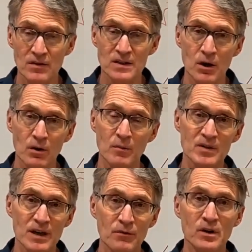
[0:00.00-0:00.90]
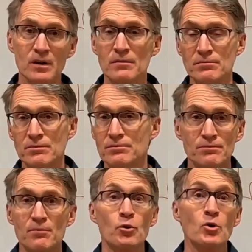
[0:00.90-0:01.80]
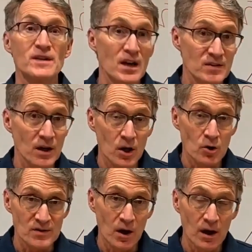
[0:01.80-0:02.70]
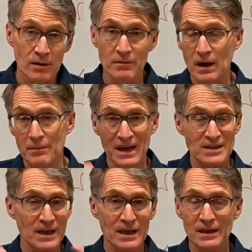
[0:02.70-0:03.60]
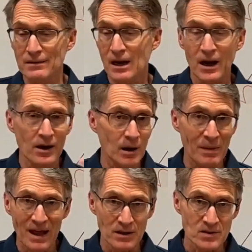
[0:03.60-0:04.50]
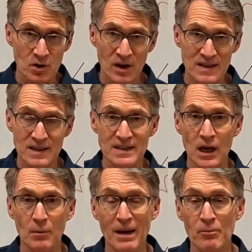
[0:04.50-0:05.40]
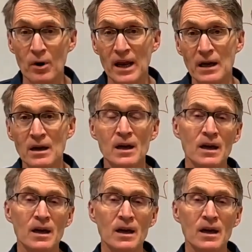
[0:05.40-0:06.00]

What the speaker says: So almost every process that goes on, maintaining ionic balance across the cell membrane.